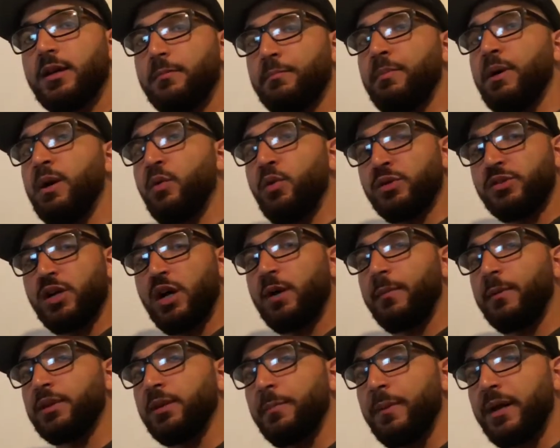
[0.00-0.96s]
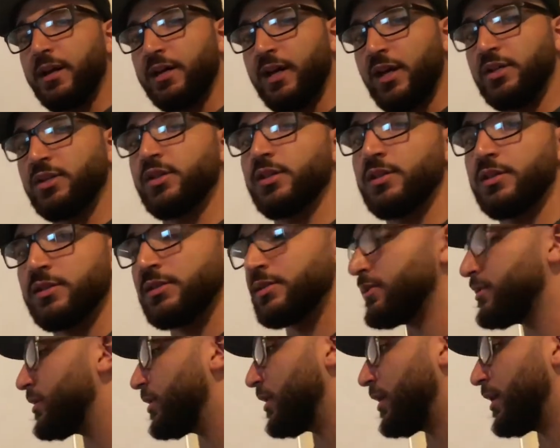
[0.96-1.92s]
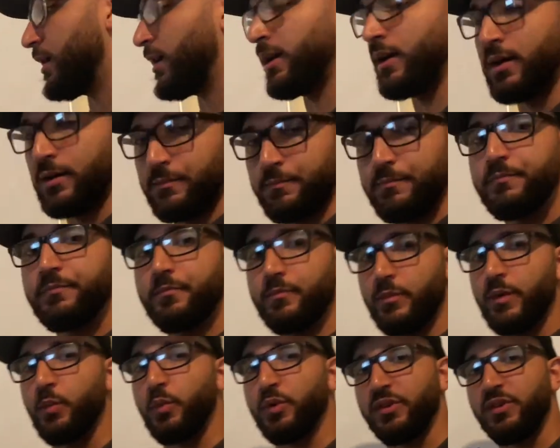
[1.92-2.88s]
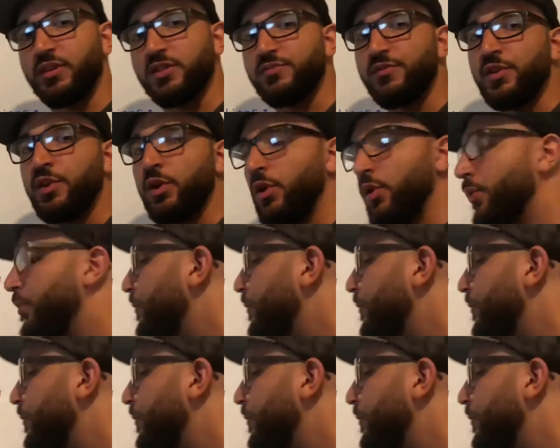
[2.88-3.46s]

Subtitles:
but we'll talk about the medications within this video.